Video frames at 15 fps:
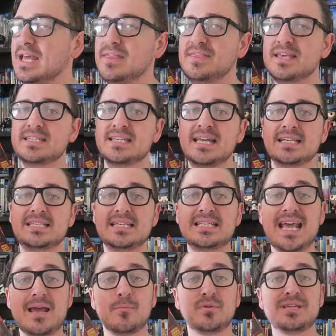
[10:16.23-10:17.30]
This gets the
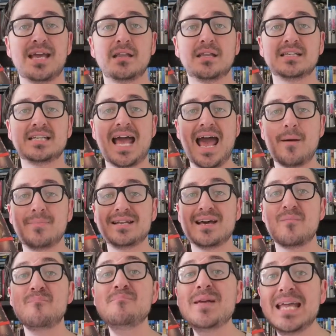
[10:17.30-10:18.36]
table yelling to happen
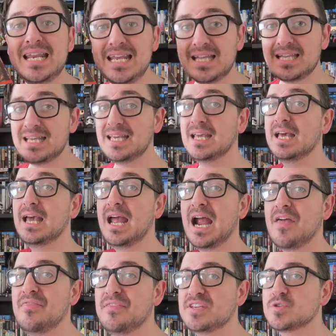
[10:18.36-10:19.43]
immediately.
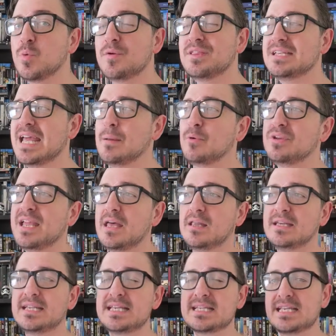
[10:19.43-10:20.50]
And this one, the table
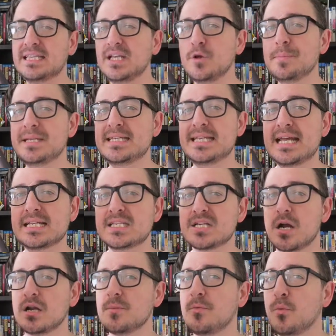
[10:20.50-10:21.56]
yelling takes a little bit to get
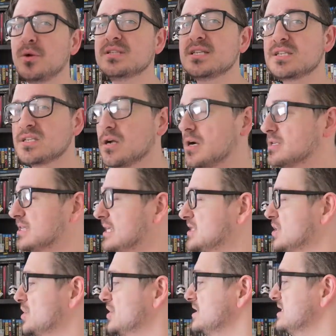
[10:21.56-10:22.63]
started, but once it starts,
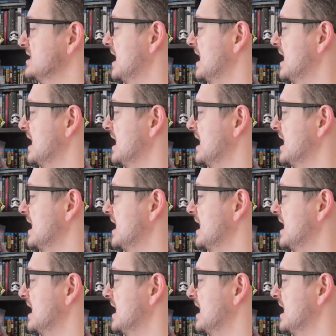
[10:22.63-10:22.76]
it's a good